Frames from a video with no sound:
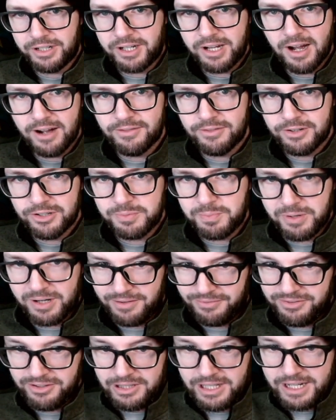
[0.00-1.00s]
covers, but I
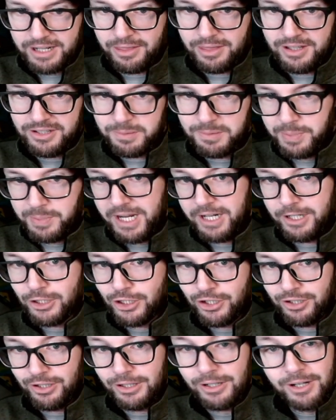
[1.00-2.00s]
feel like this
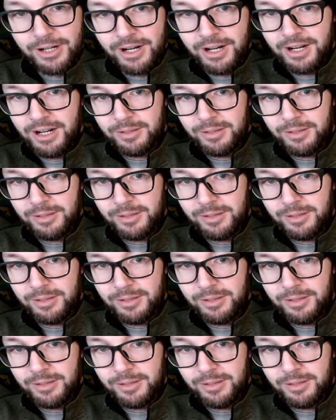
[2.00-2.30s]
picture